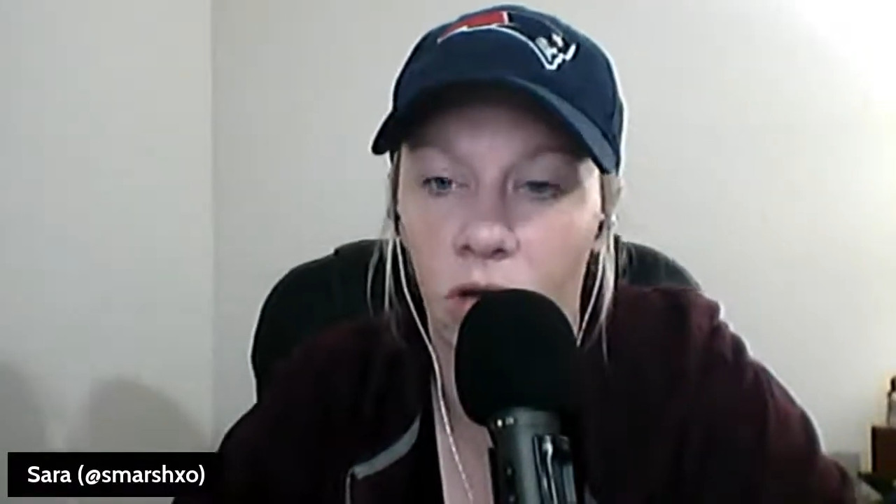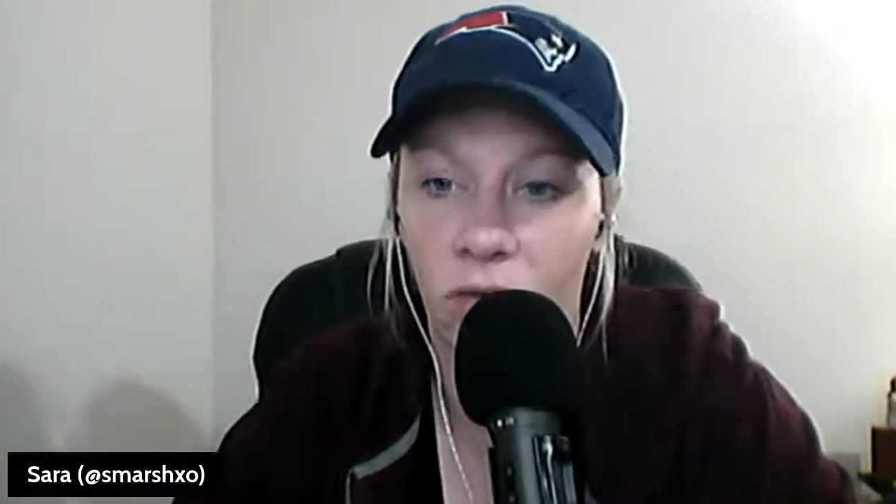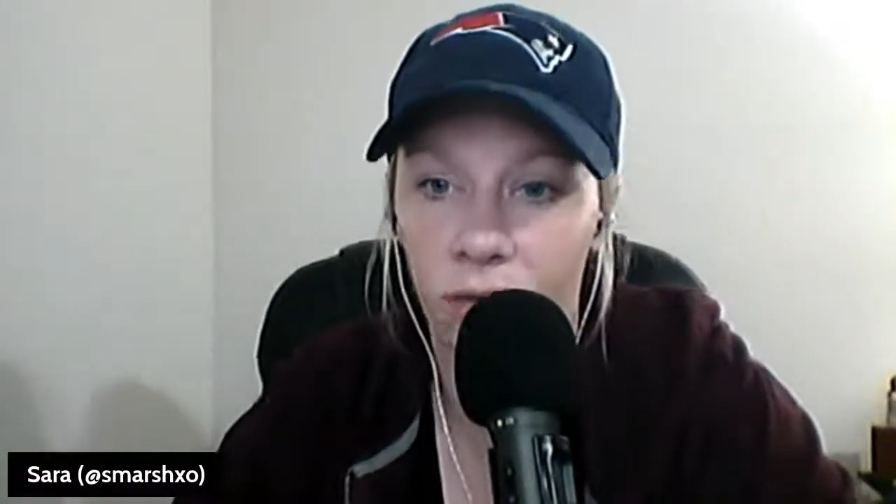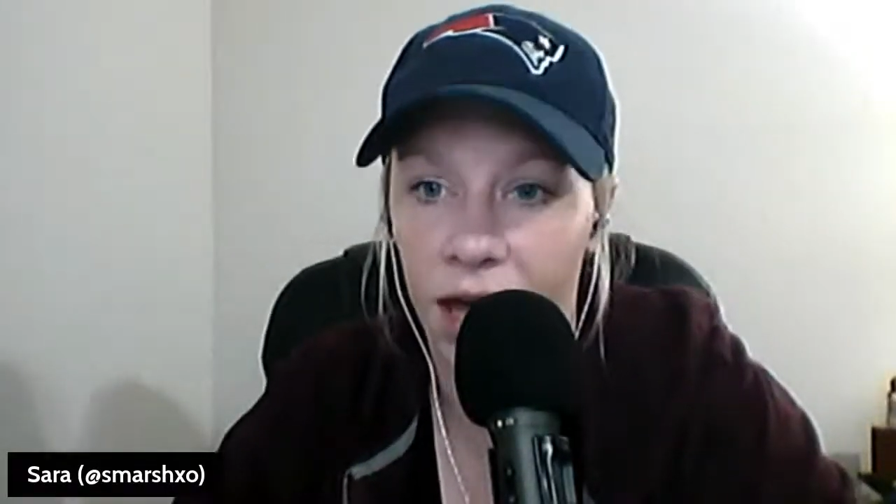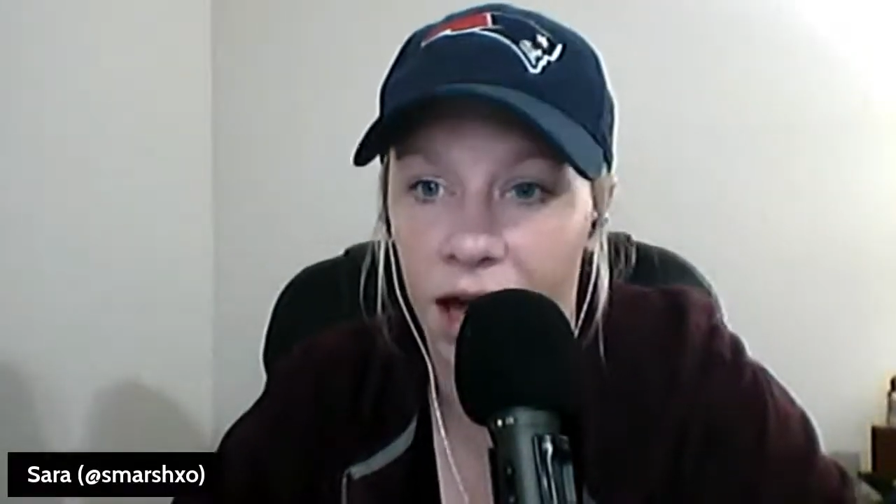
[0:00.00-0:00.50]

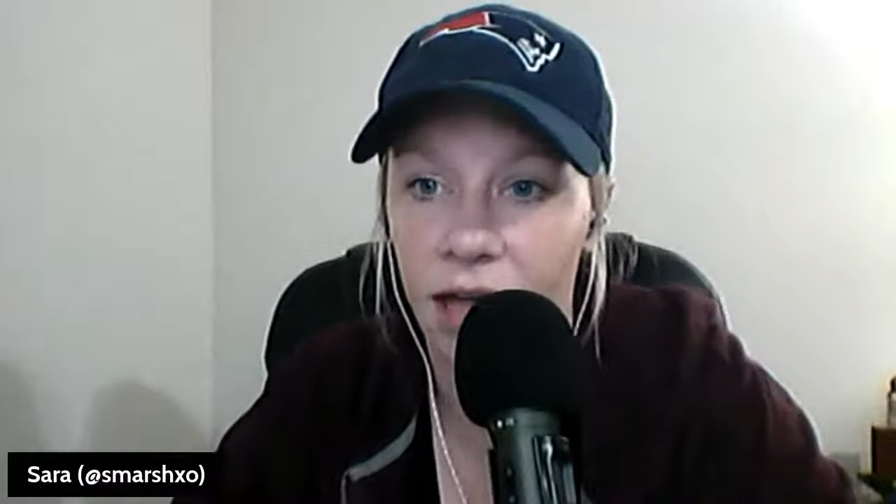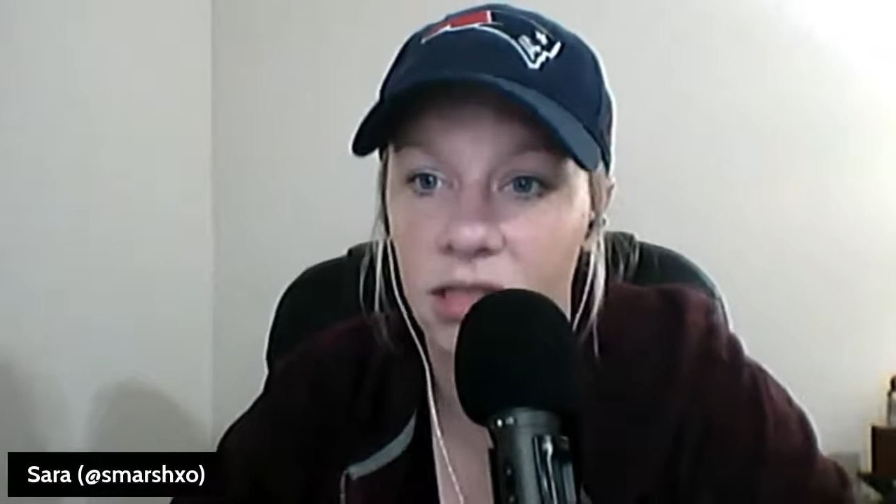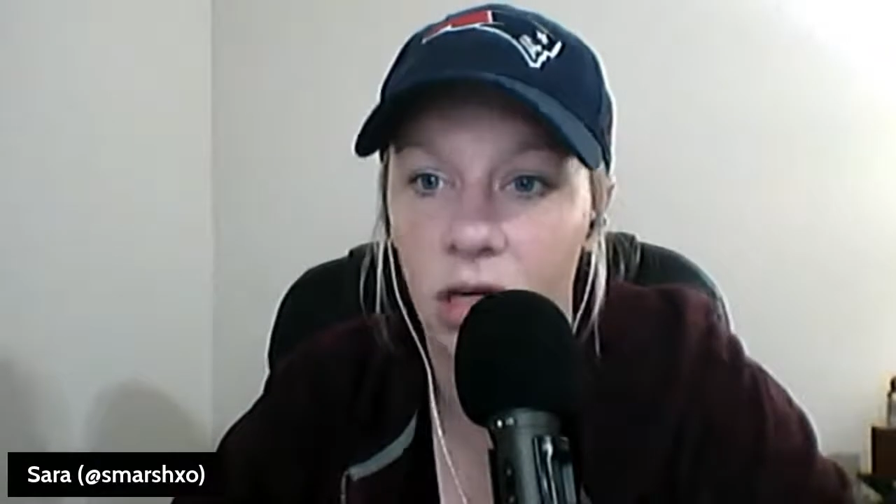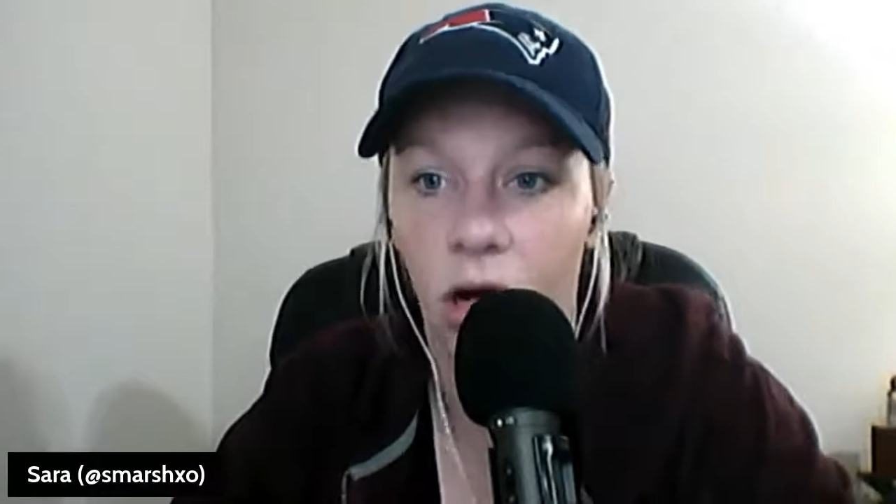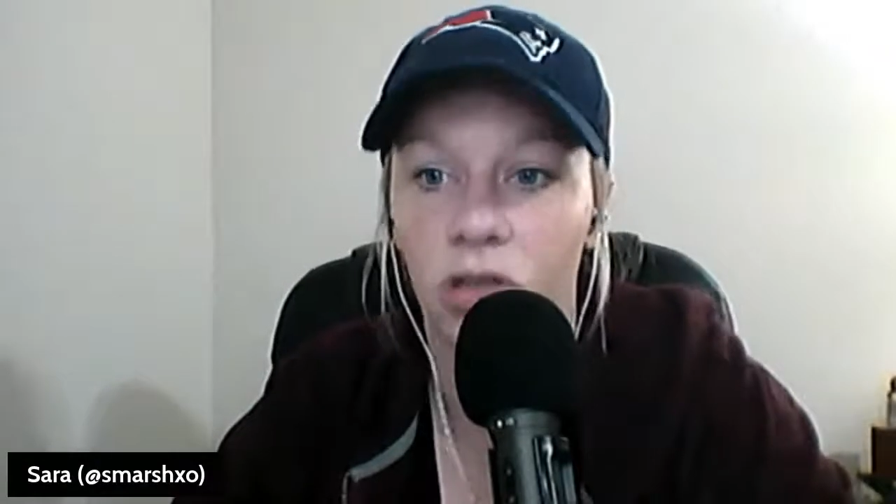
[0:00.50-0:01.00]
overreact
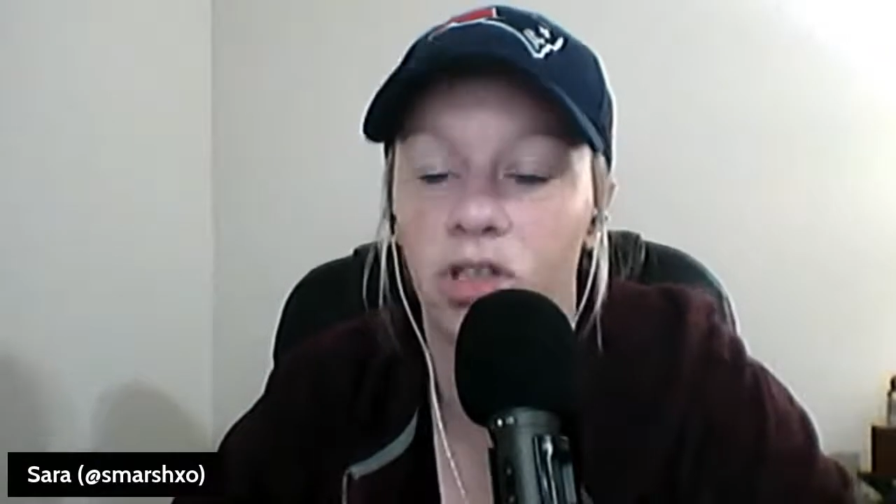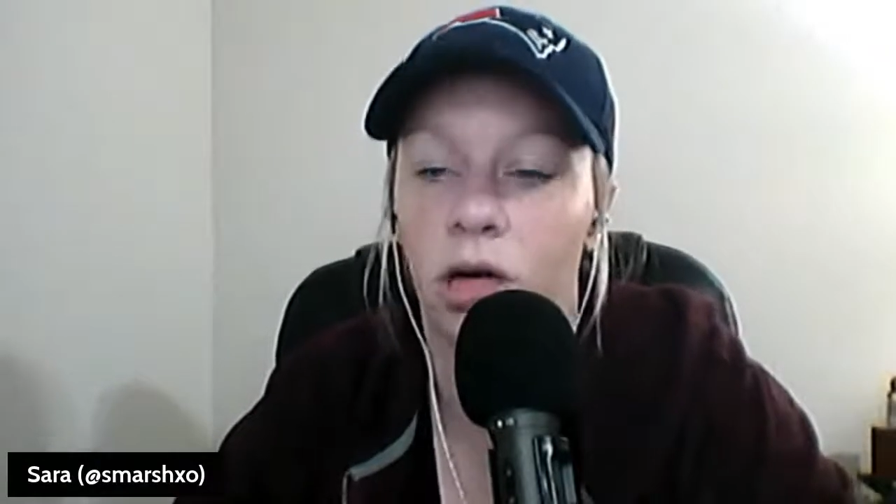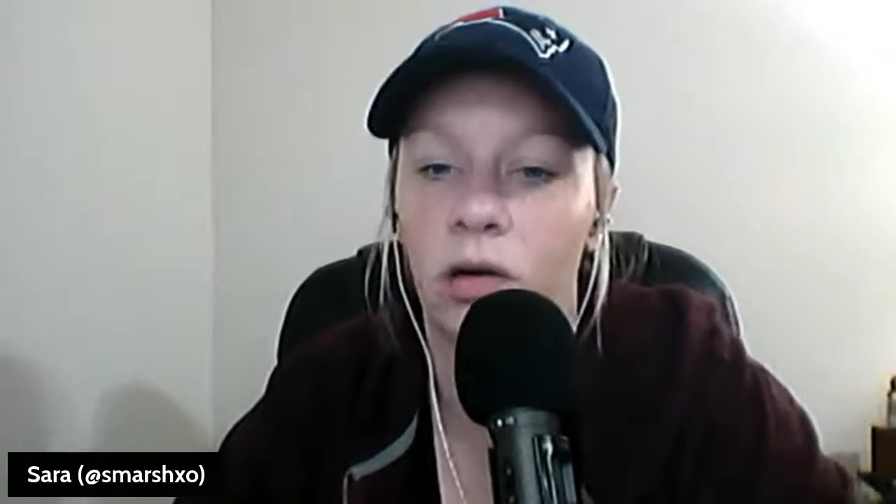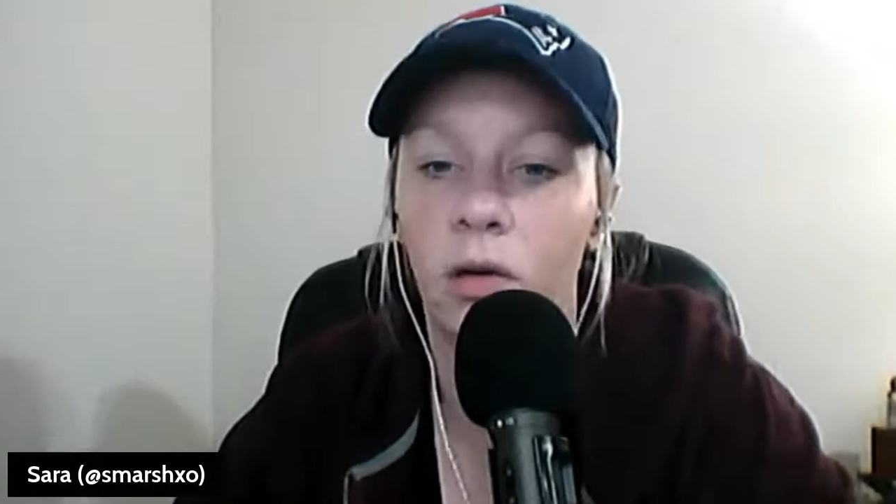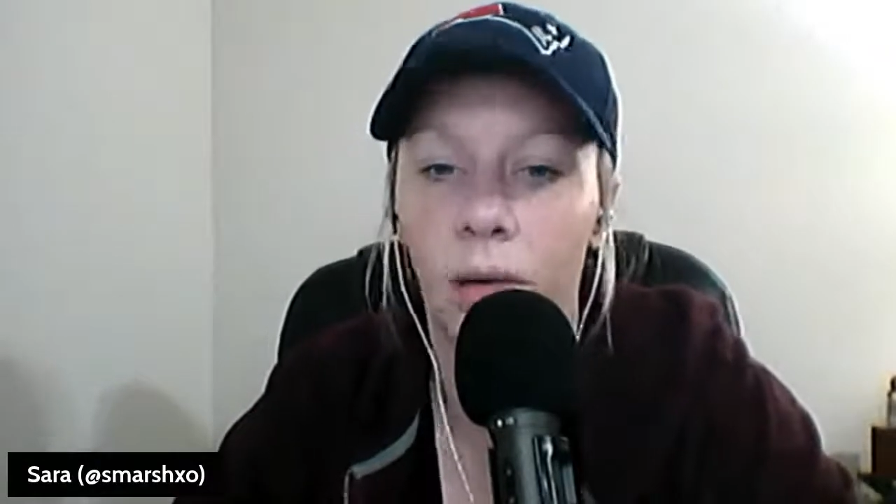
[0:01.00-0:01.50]
and call
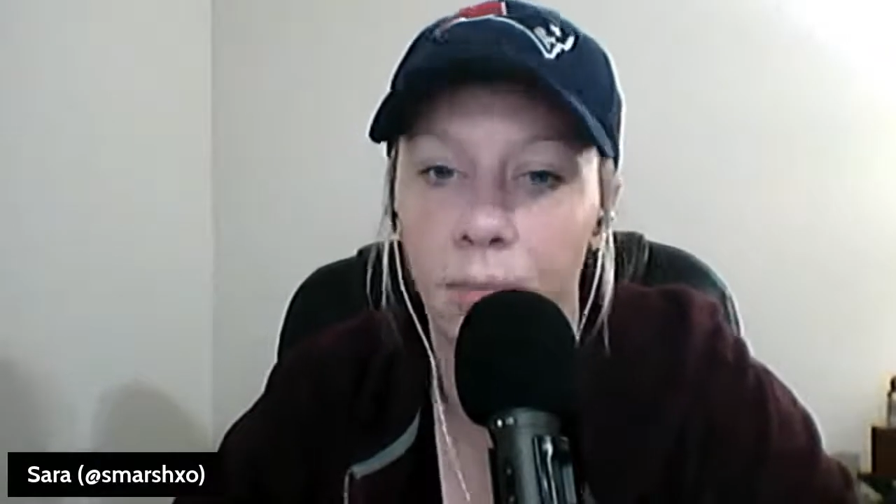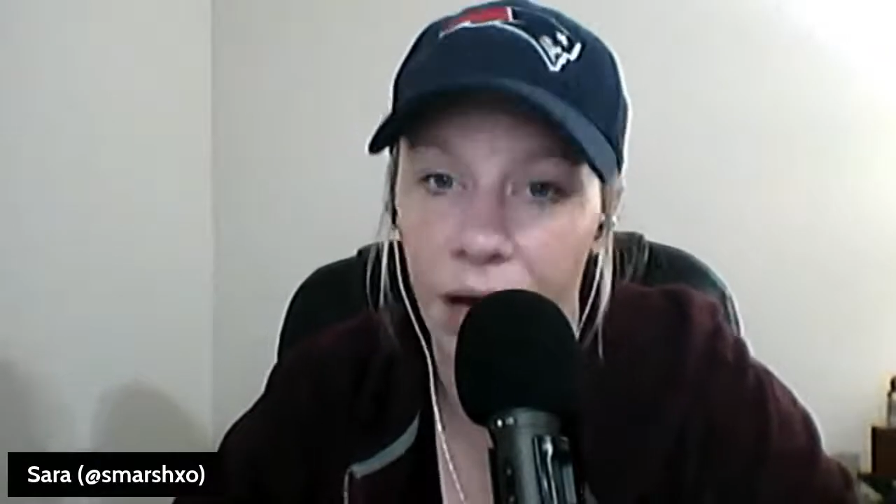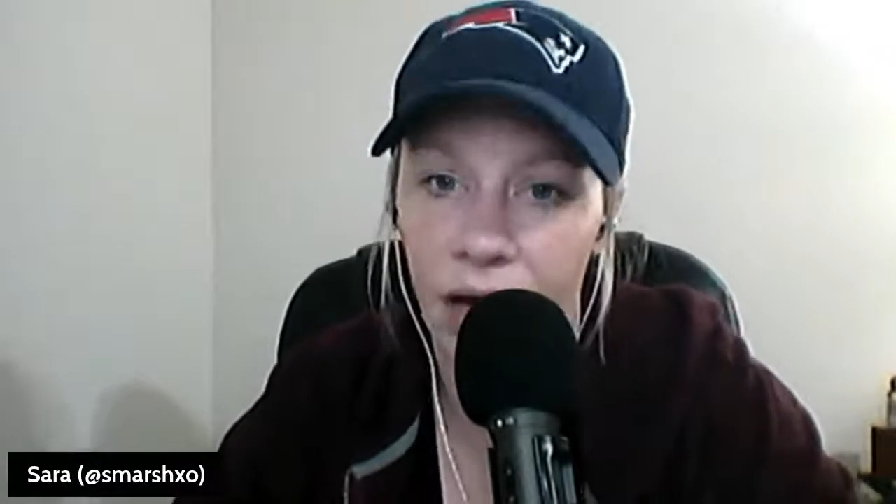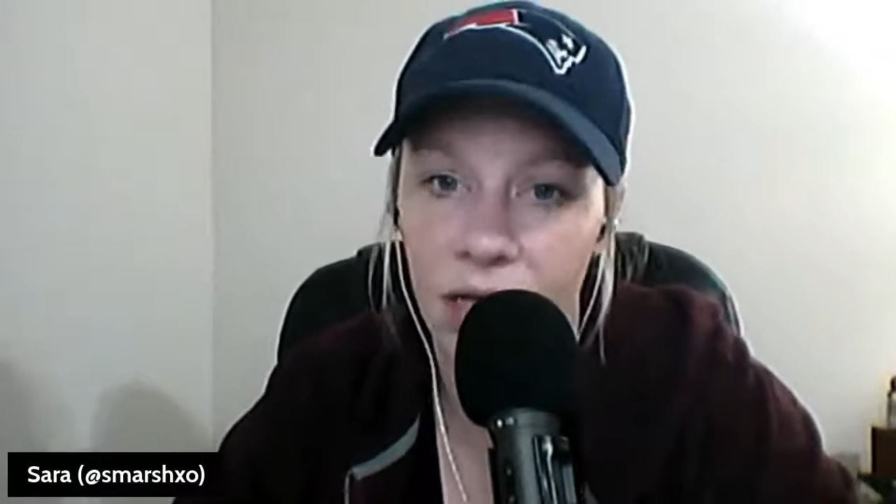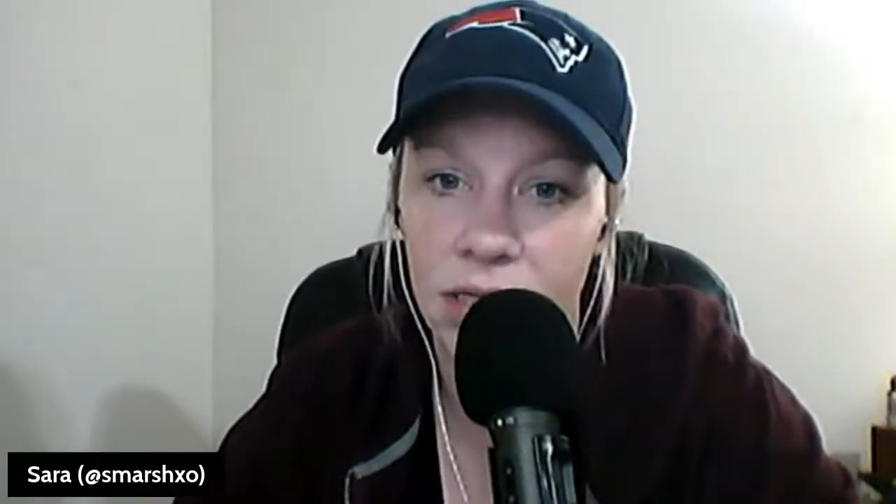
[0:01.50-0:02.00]
Jonnu a
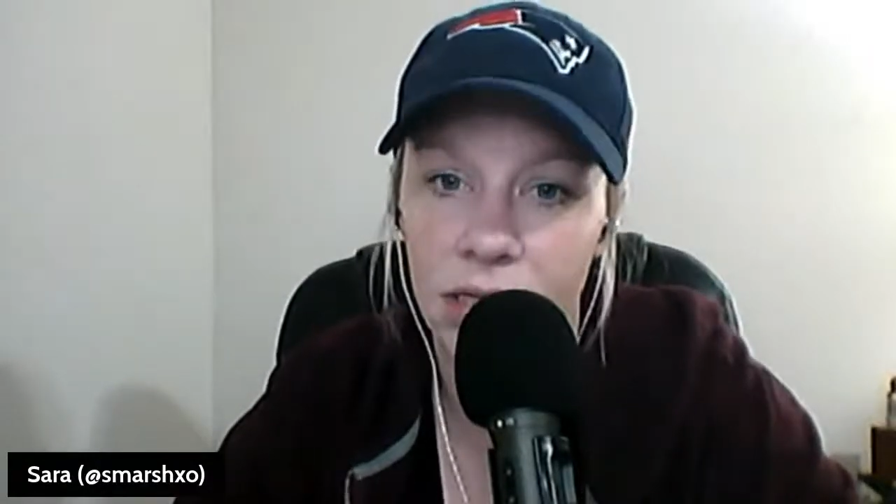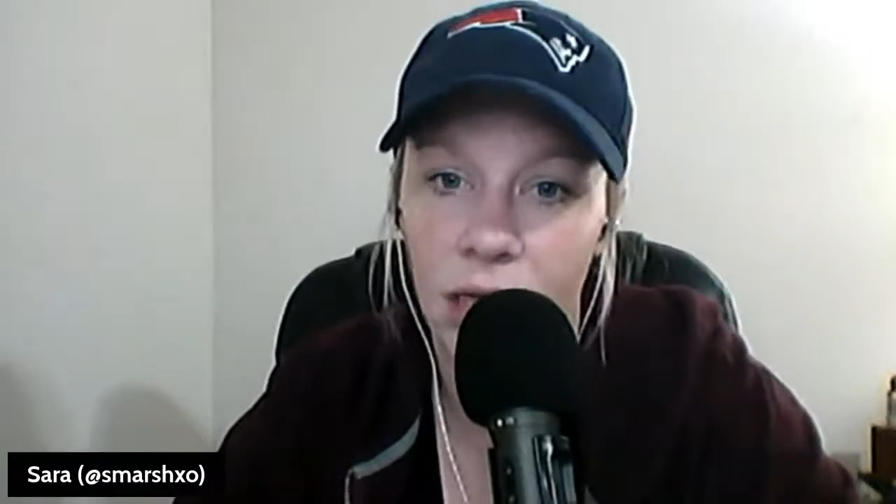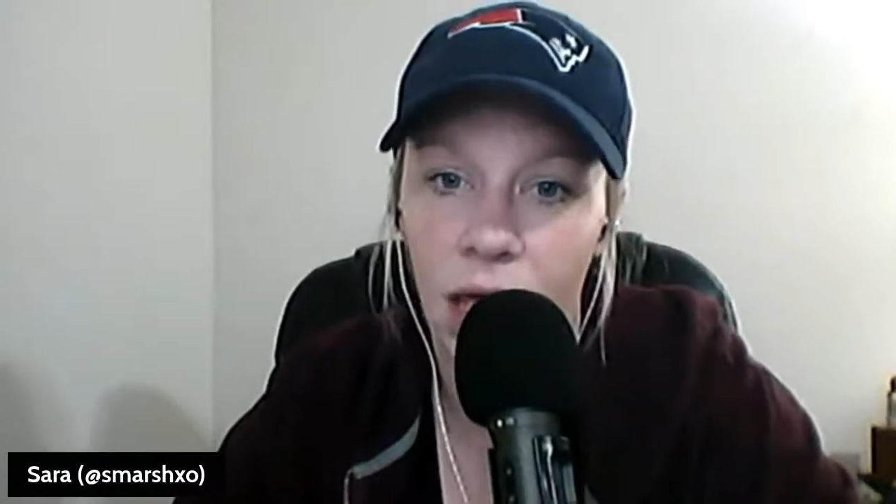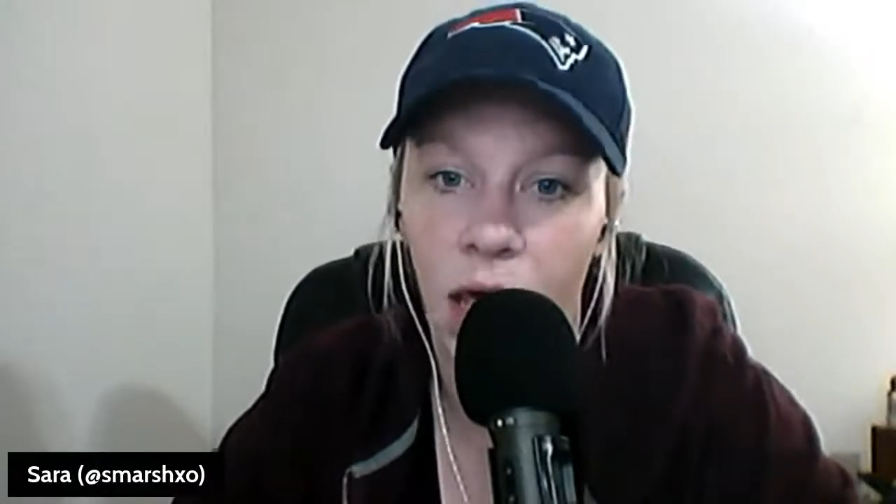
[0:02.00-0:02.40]
bust.